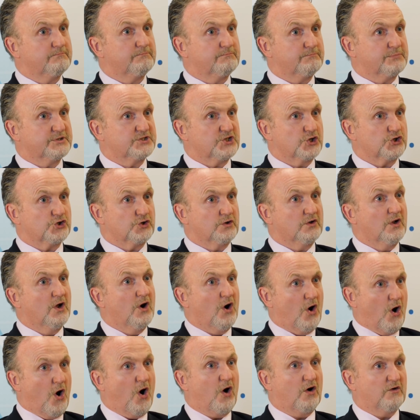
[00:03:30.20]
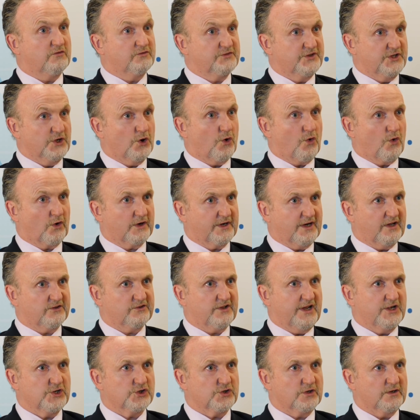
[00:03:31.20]
position of the
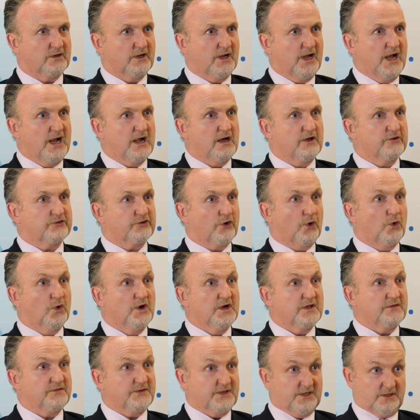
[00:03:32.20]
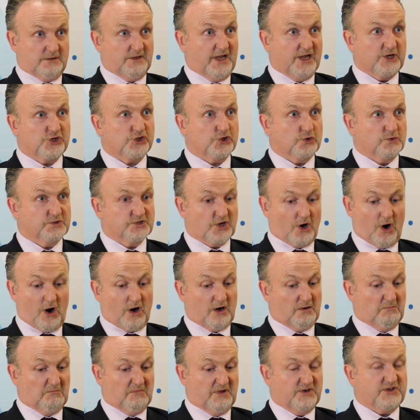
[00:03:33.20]
organization. So the issues
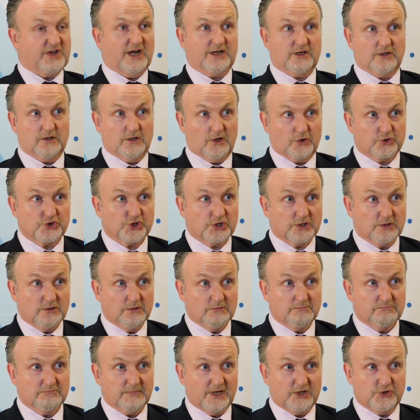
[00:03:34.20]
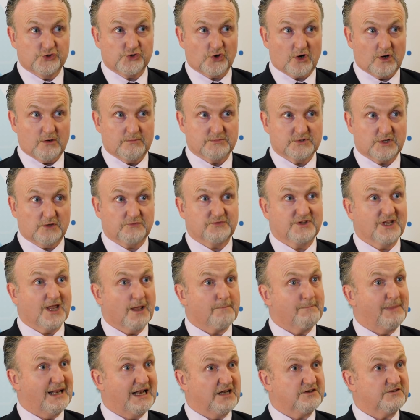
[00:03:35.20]
are technological in terms of the
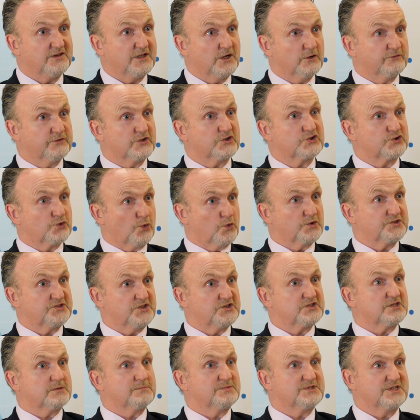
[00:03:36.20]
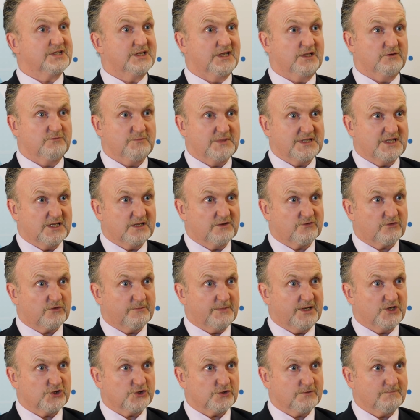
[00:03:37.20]
ability of the source systems to give me the
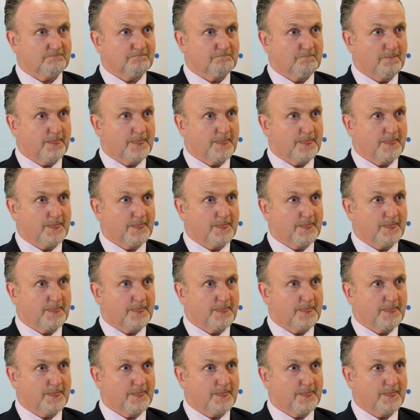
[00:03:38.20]
information.